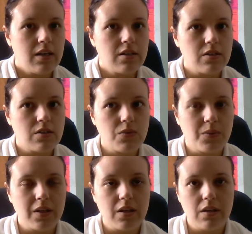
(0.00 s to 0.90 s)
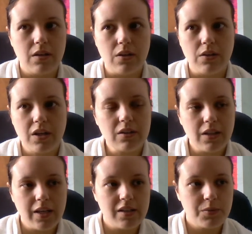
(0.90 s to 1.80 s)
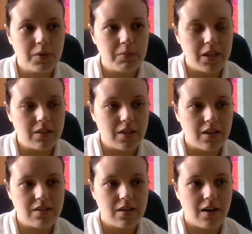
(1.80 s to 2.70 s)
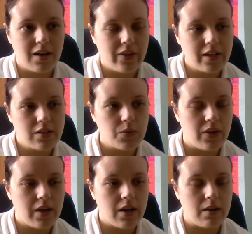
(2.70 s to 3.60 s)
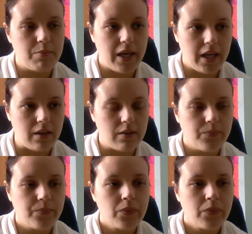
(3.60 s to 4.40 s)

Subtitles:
is when their legs were being tested on, that's when they had pain.